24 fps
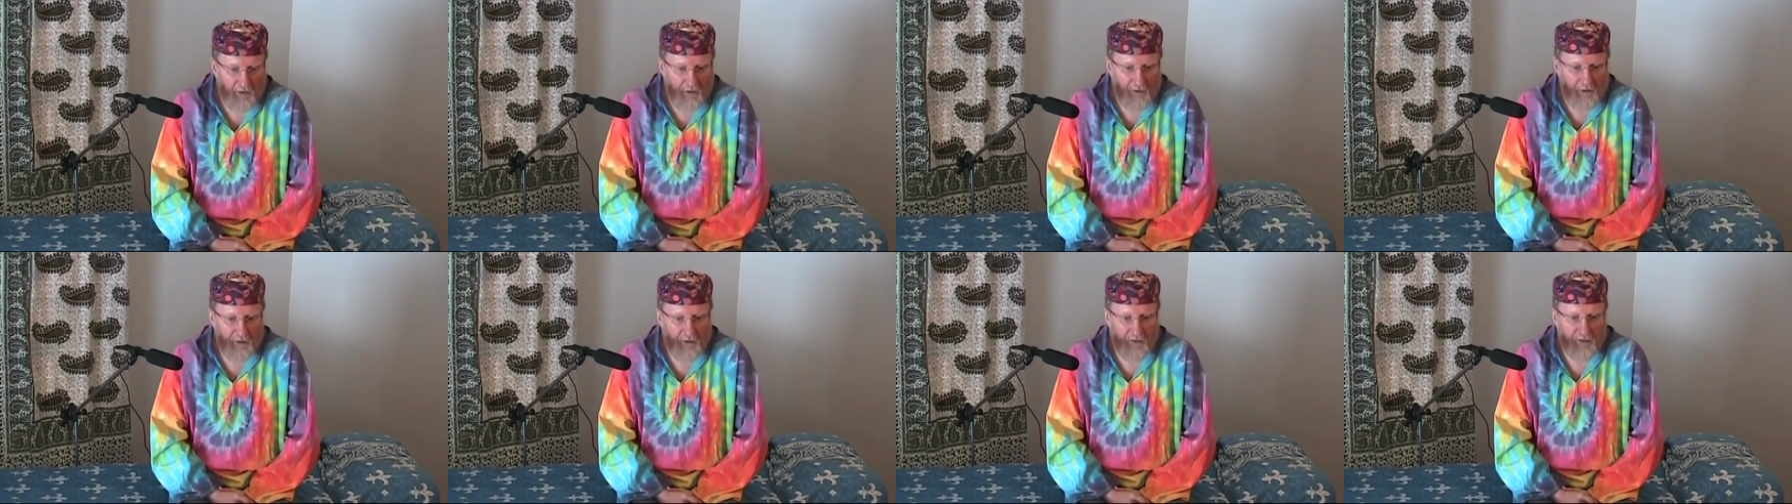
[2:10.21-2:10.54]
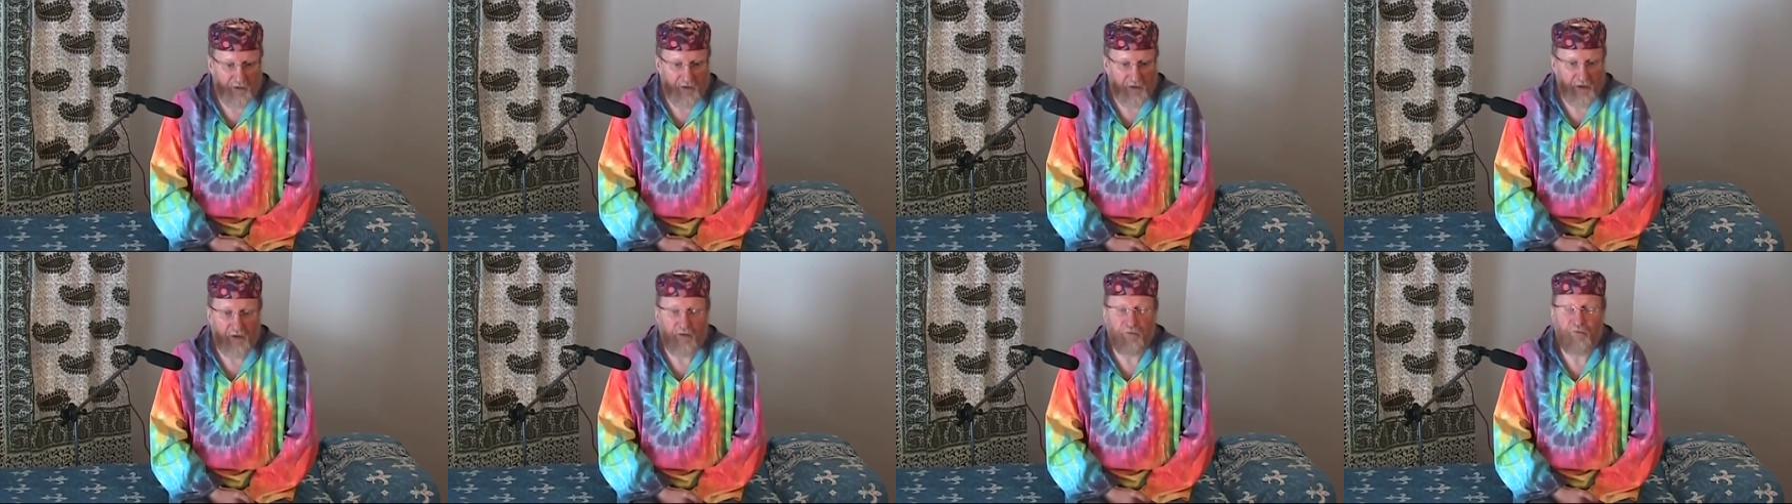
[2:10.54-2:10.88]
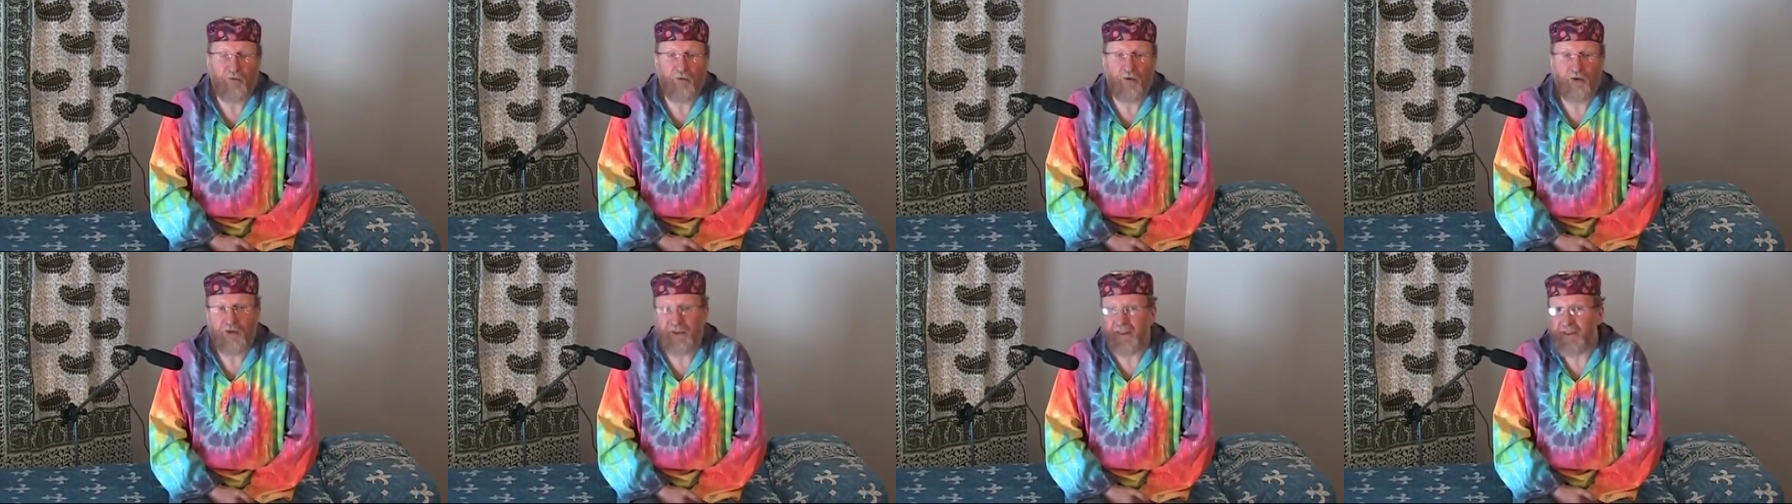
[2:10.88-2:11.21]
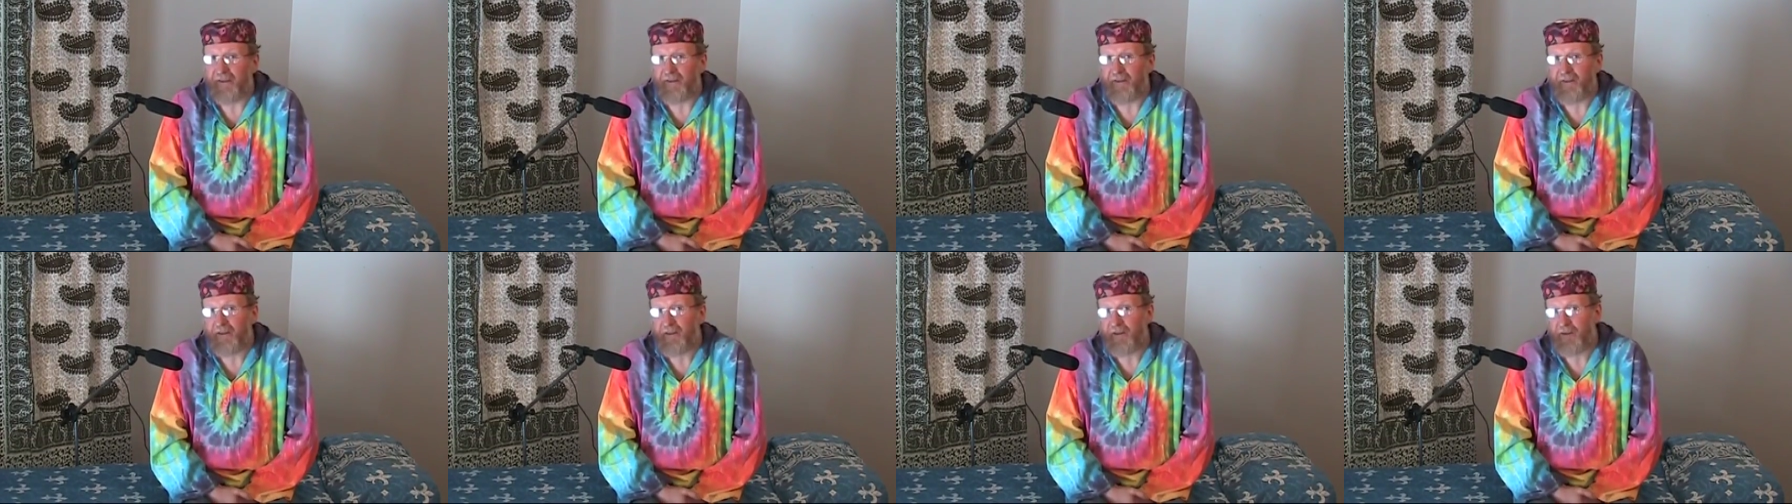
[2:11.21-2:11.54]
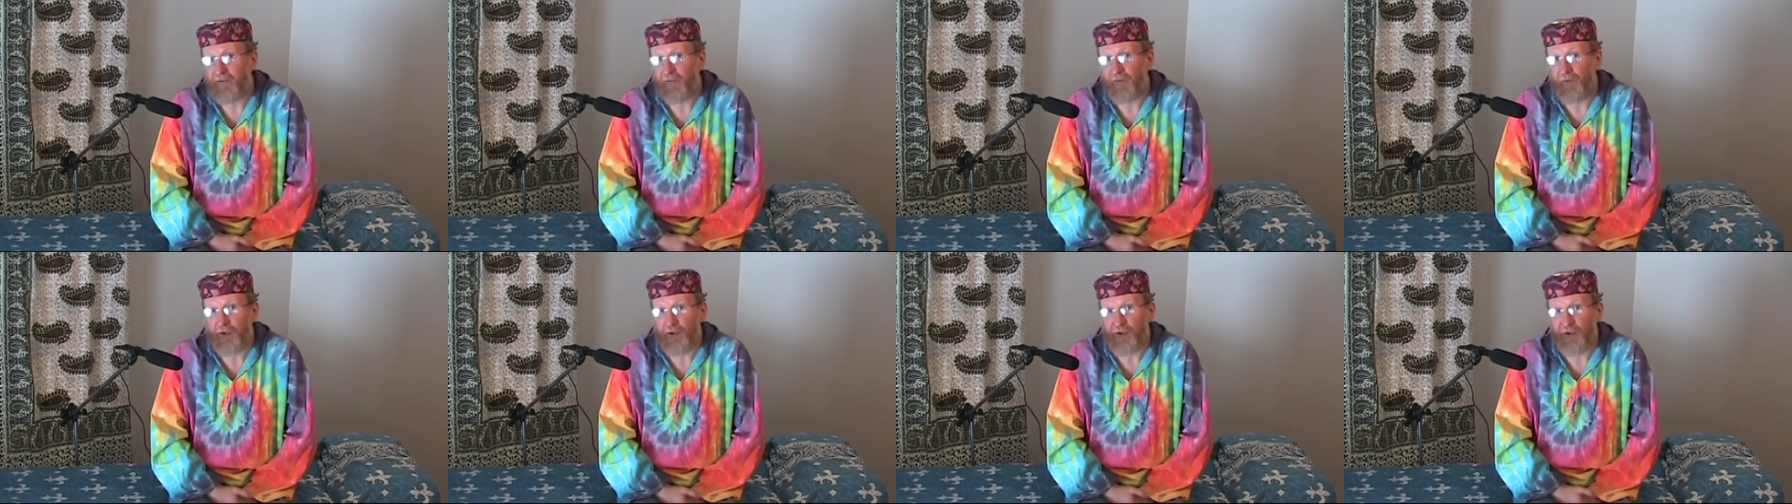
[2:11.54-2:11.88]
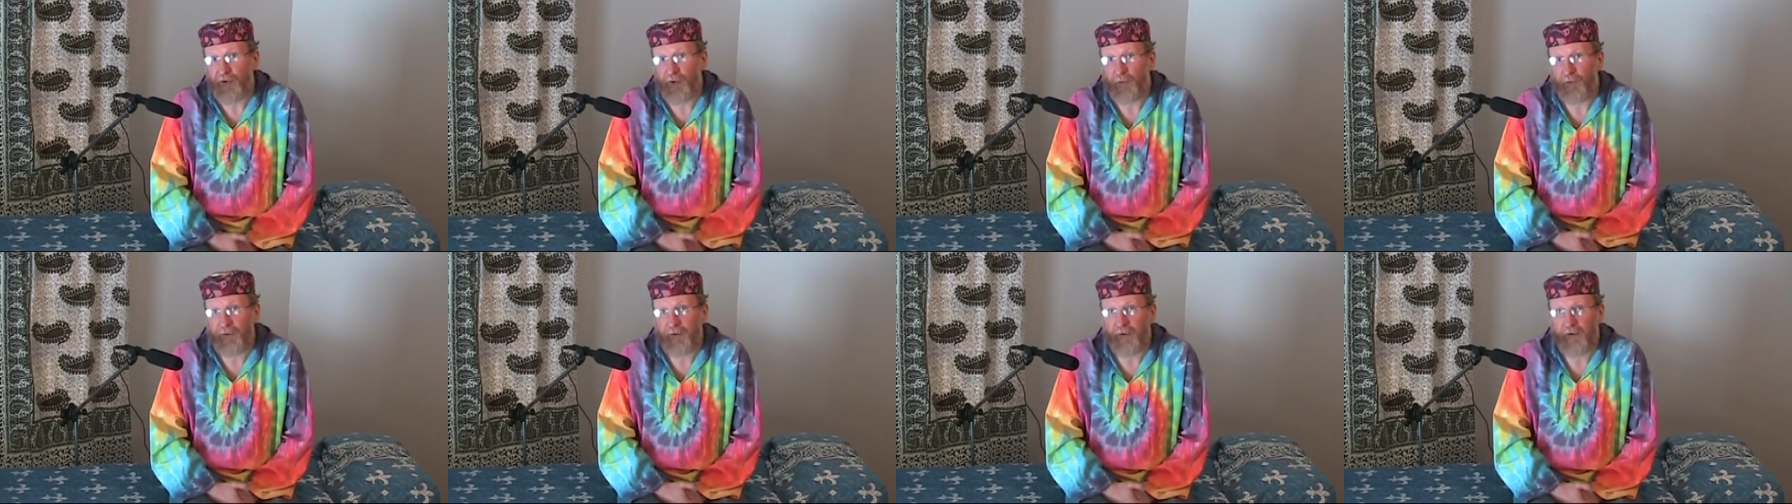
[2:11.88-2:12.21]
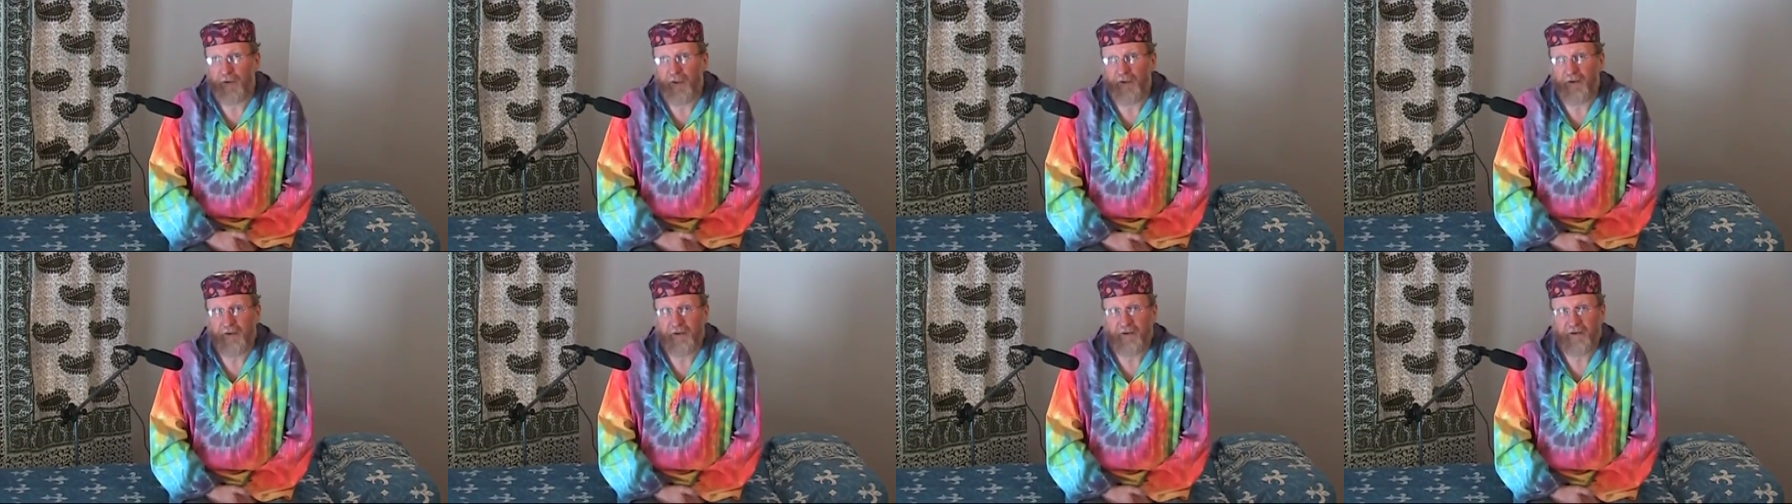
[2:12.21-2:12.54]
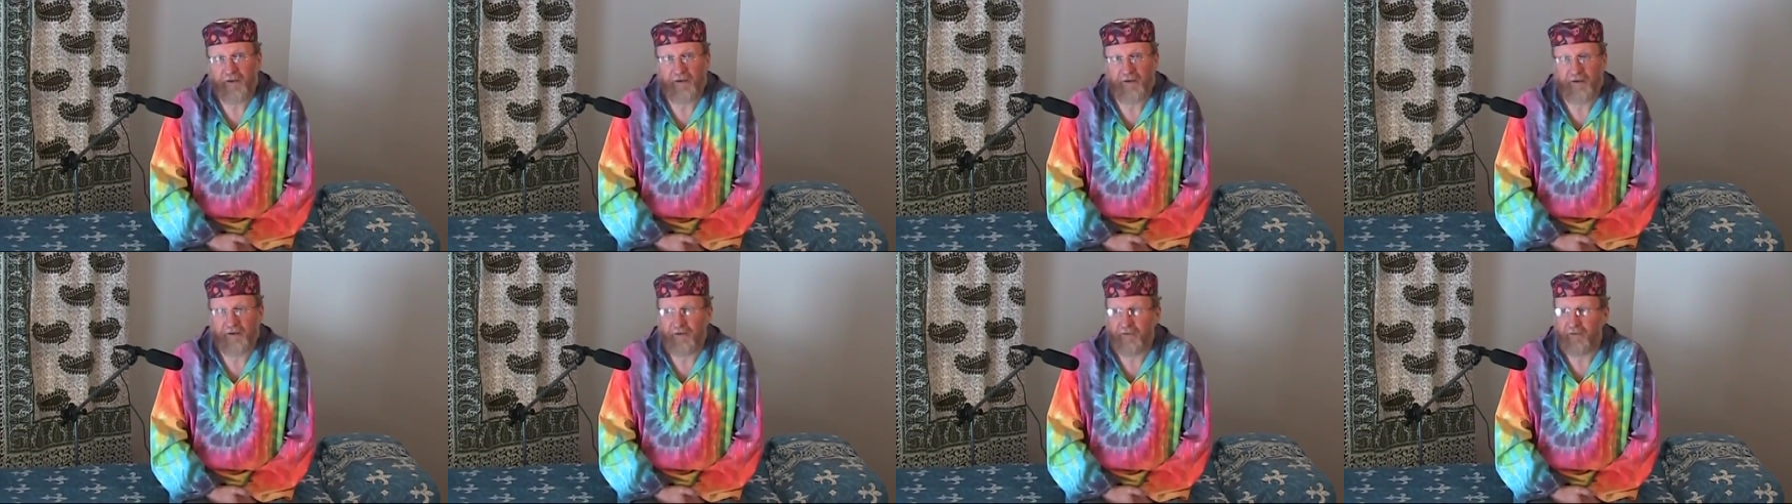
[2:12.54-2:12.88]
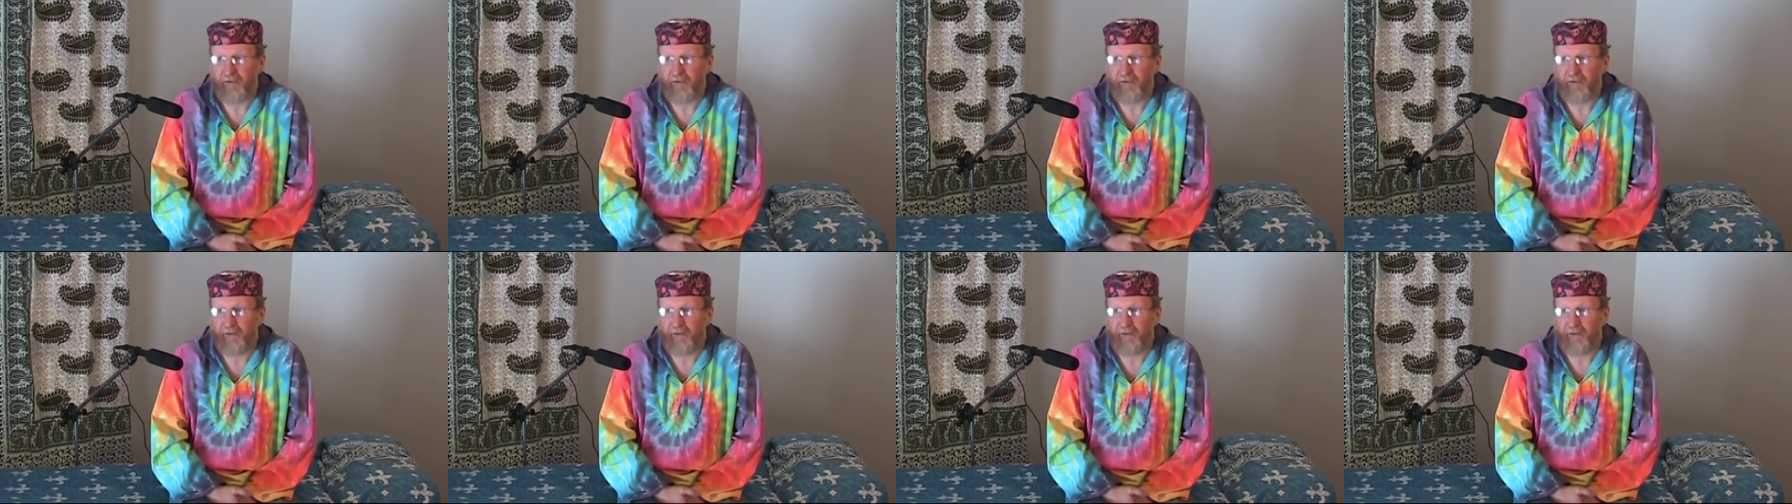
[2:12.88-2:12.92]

And unfortunately, this first open contact